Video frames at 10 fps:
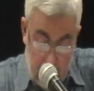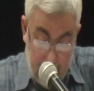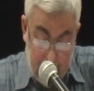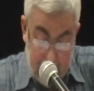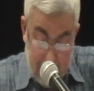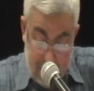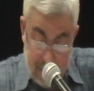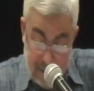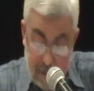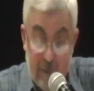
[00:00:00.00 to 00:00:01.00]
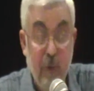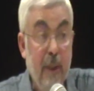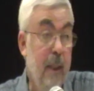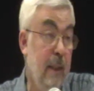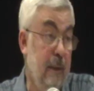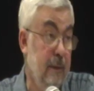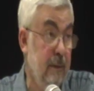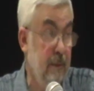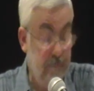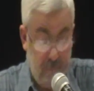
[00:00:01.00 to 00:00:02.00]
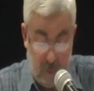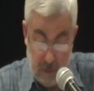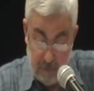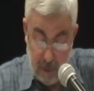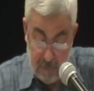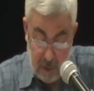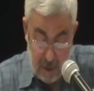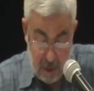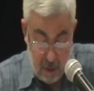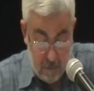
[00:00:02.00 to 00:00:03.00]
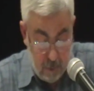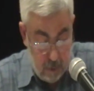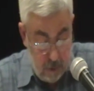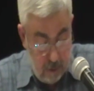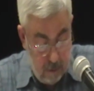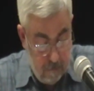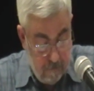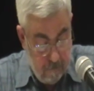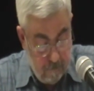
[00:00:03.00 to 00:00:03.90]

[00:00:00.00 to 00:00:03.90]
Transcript: And it's still going on, privatization process.